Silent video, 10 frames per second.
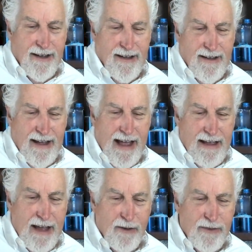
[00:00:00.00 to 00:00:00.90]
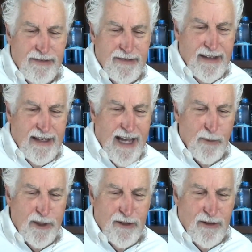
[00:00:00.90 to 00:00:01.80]
I don't think I
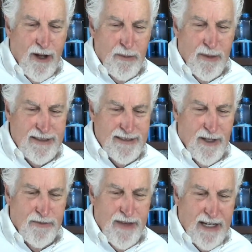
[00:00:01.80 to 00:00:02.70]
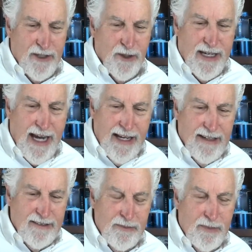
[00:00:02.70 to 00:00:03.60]
would call myself that
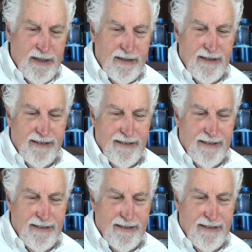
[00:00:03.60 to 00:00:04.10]
creative, but